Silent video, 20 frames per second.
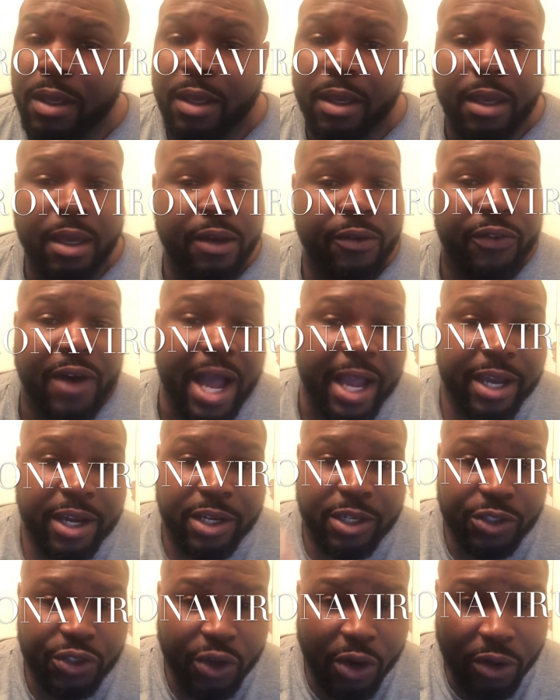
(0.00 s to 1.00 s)
If I can
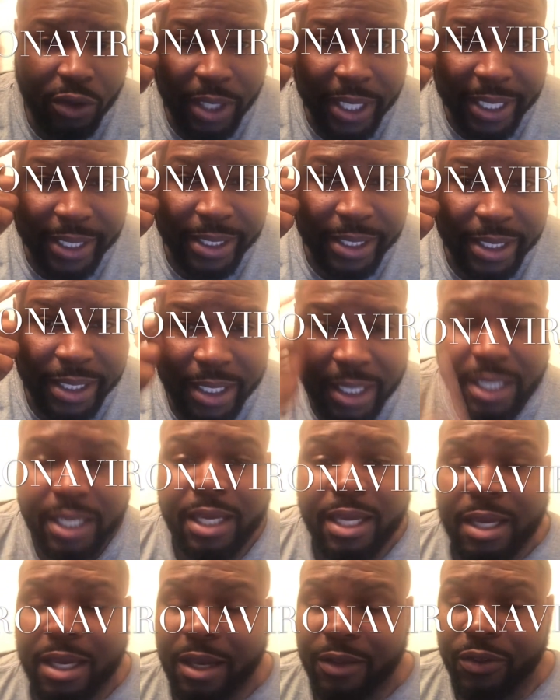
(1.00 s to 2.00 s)
control this,
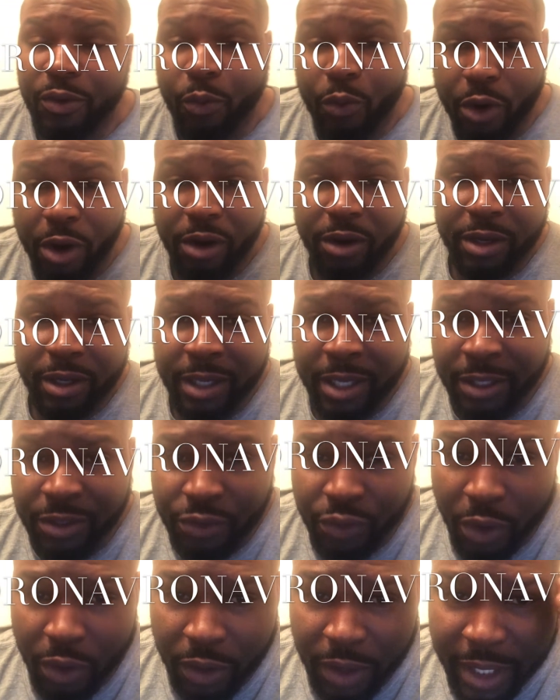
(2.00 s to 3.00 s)
if the world can
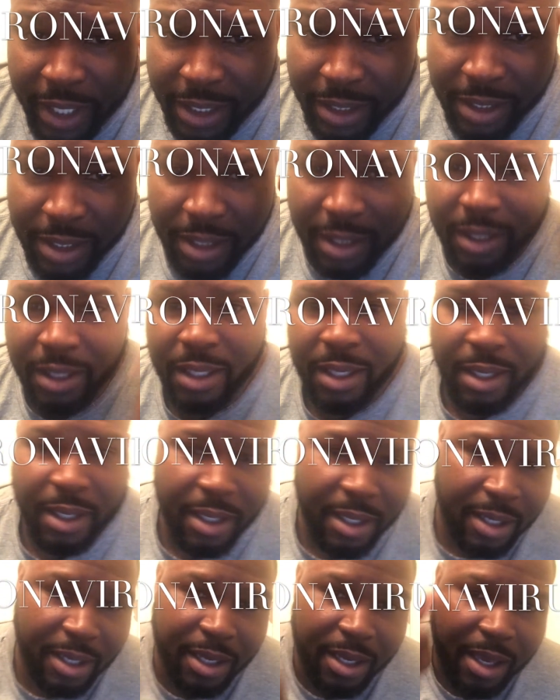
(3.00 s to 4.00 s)
control this,
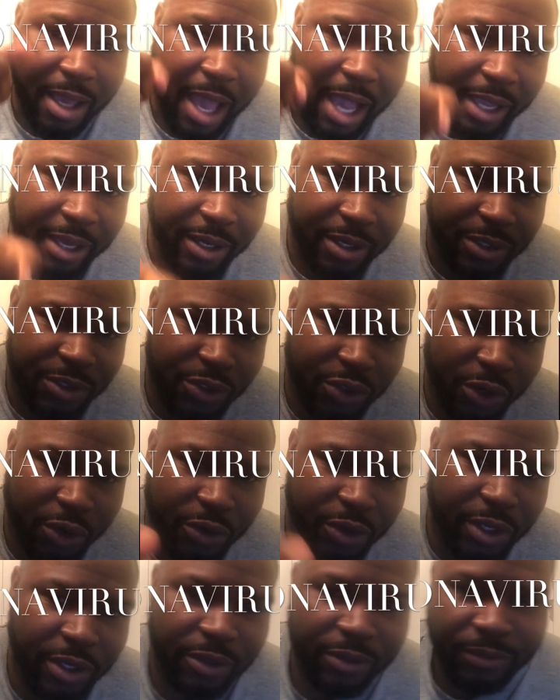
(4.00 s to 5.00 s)
I can
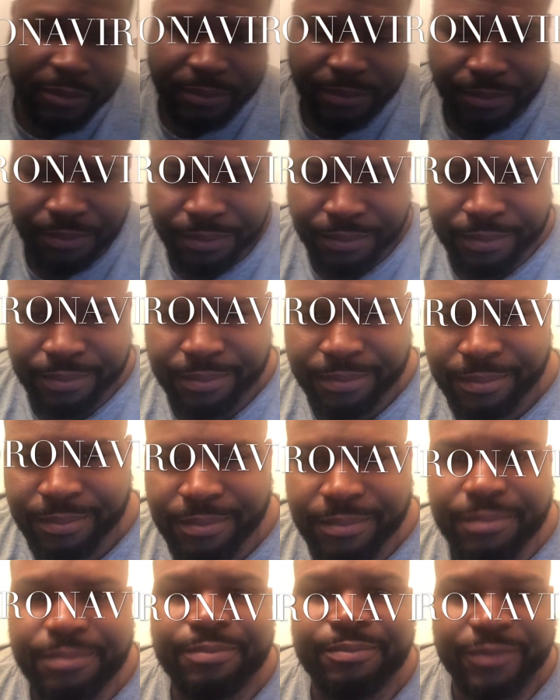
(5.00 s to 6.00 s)
control you.
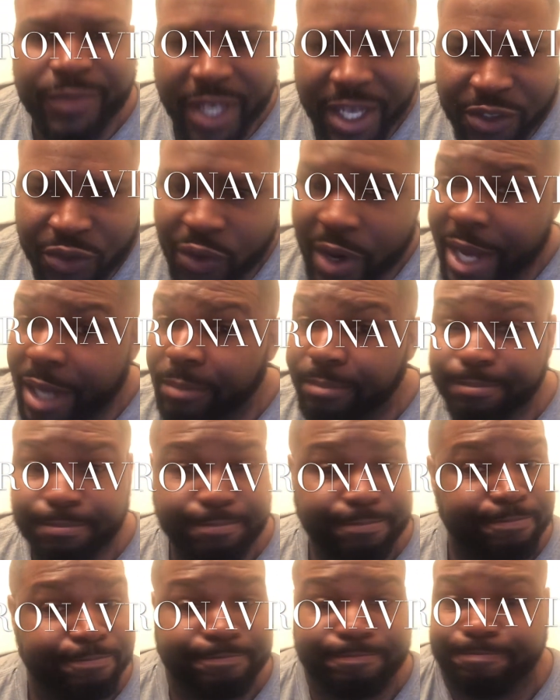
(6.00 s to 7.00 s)
That's right.
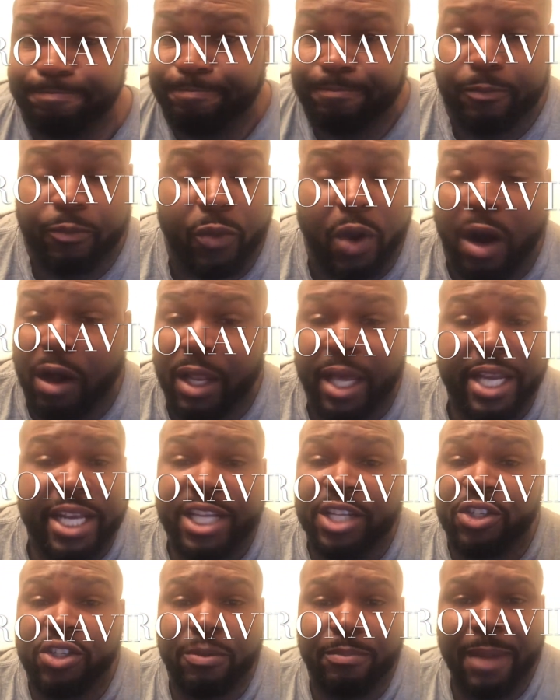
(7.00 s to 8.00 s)
All I
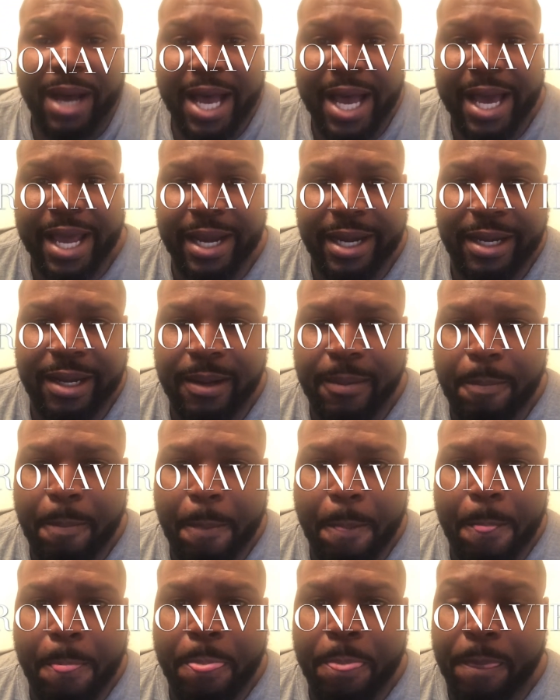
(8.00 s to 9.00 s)
need is your mind.
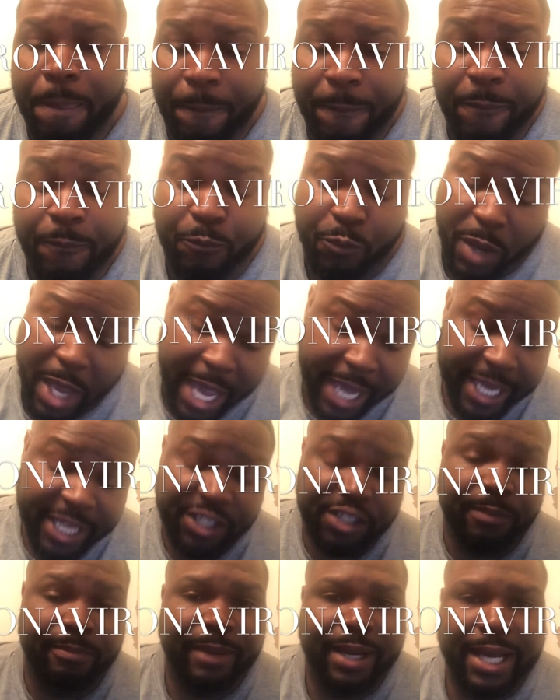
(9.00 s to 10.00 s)
I
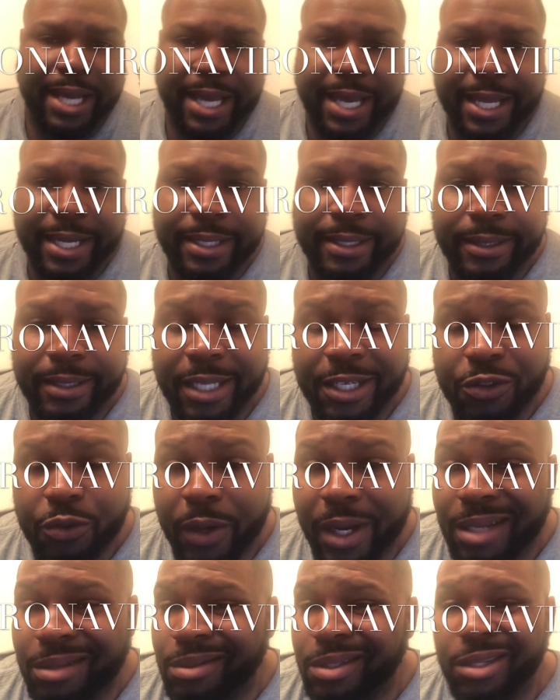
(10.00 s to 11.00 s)
get your mind. Guess
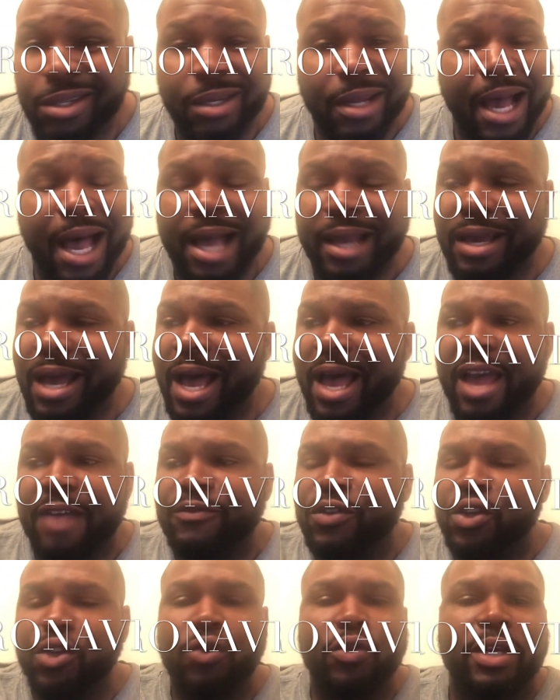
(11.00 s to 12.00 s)
what? You can. I, I
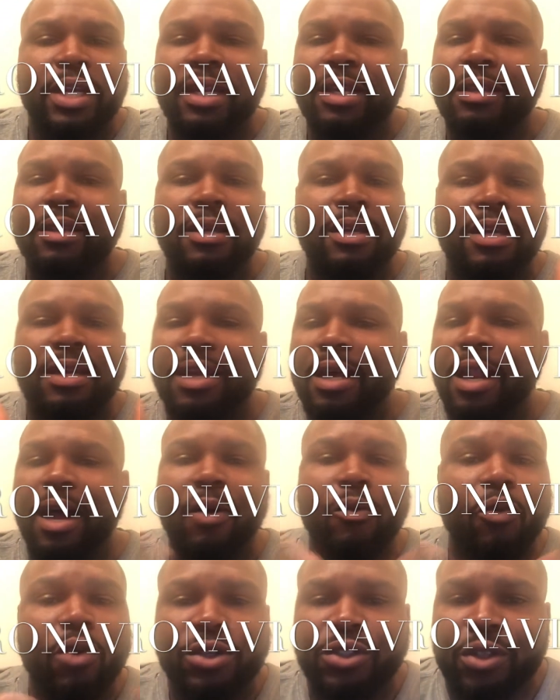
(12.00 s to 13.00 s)
have you do anything that I
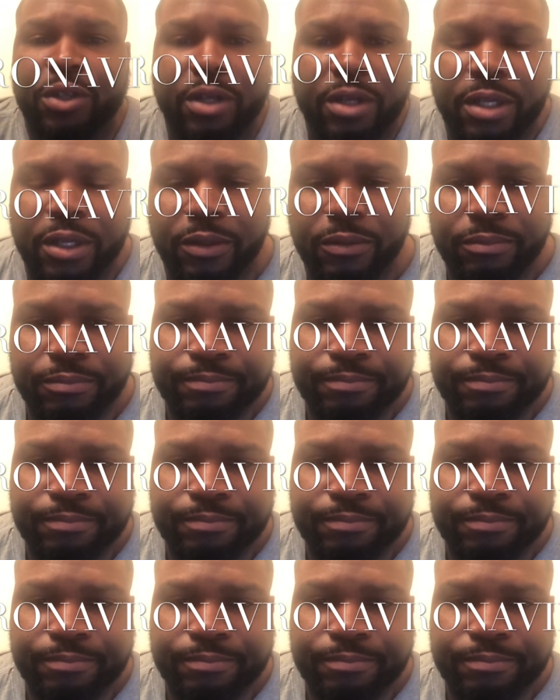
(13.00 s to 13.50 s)
want you to do,